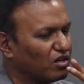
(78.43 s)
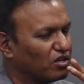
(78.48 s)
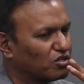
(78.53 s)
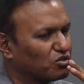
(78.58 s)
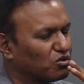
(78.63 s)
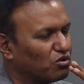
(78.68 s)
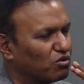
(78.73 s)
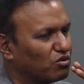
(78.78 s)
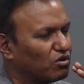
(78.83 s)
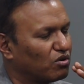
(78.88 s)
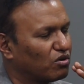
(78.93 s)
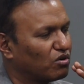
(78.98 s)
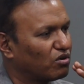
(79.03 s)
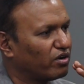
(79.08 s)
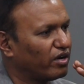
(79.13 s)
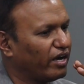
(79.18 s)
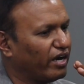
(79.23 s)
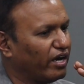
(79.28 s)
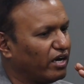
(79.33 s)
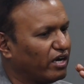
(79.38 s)

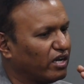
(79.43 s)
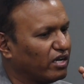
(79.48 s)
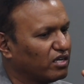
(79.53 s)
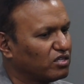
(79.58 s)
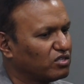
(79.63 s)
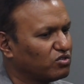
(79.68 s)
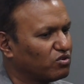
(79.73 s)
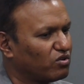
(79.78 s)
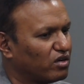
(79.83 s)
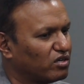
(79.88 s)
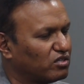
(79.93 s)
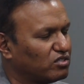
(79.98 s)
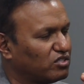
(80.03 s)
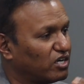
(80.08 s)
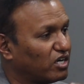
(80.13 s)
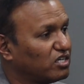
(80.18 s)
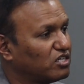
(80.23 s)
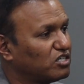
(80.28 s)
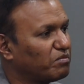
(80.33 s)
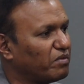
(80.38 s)
So it is your
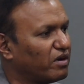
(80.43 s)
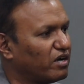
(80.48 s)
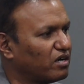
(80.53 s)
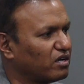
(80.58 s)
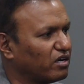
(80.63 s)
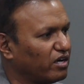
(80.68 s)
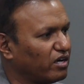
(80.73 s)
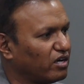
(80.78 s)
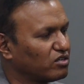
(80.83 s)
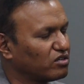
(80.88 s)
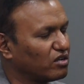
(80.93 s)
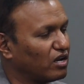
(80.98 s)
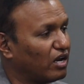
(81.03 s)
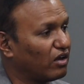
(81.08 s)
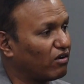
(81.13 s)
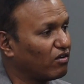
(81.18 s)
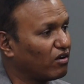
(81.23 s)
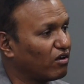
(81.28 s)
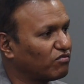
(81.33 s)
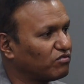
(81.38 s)
judgment, it is a
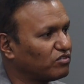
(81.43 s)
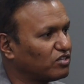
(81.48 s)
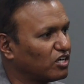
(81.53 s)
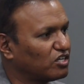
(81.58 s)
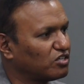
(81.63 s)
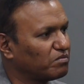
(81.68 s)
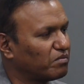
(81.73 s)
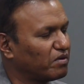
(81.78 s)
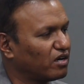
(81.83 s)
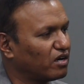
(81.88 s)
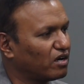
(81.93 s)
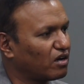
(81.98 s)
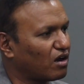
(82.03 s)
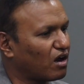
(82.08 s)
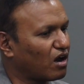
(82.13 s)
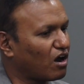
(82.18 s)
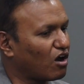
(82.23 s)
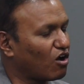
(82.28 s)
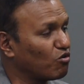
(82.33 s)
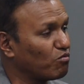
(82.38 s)
level of judgment,
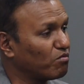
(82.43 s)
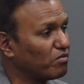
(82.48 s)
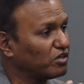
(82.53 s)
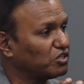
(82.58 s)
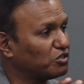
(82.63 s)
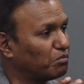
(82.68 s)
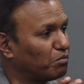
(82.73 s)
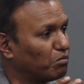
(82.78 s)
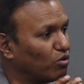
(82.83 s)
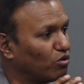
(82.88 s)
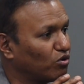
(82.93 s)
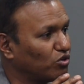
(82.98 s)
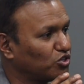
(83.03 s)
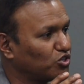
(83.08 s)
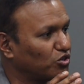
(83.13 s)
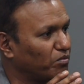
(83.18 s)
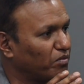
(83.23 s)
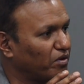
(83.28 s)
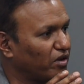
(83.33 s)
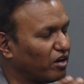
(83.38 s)
how much bone
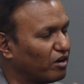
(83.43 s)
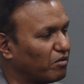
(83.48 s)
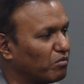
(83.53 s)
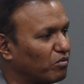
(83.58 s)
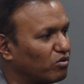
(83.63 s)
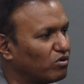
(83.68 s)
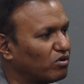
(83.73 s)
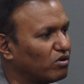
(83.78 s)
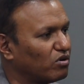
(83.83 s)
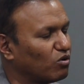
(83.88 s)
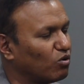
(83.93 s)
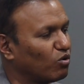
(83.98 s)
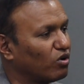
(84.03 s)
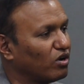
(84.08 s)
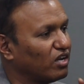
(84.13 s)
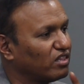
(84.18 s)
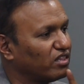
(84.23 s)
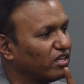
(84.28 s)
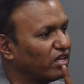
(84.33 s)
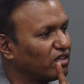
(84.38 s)
should be removed,
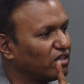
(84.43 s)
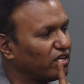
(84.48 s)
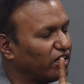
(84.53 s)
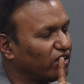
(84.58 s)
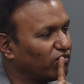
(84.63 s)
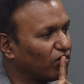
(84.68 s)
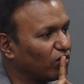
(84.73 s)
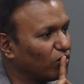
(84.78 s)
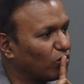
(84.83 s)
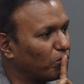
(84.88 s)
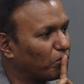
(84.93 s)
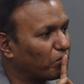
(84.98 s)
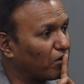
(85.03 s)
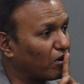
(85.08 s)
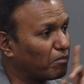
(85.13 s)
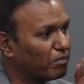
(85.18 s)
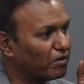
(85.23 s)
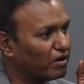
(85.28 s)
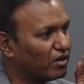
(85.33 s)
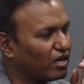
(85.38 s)
only then it will go
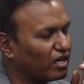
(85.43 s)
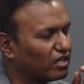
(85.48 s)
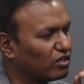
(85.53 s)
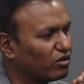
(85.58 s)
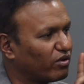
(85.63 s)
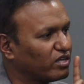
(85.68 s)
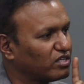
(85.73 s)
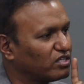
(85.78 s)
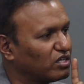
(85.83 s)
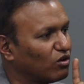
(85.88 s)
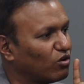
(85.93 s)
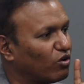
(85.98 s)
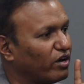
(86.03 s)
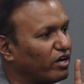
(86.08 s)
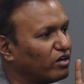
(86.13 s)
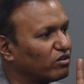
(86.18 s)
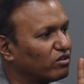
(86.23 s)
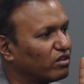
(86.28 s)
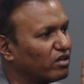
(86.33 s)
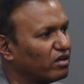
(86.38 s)
properly, otherwise it will go
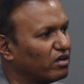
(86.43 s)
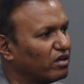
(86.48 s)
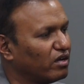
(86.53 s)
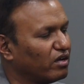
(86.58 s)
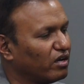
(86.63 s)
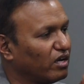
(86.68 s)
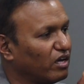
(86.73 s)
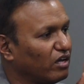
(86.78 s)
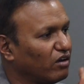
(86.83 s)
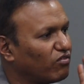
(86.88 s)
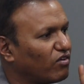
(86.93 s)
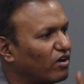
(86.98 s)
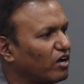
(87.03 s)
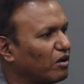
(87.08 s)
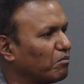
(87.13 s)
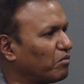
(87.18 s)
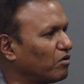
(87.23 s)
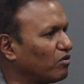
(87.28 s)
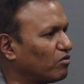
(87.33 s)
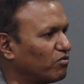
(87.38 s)
into the
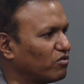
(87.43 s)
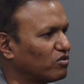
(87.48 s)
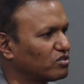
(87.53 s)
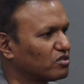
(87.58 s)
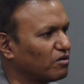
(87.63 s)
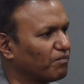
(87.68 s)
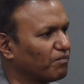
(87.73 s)
infratemporal fossa.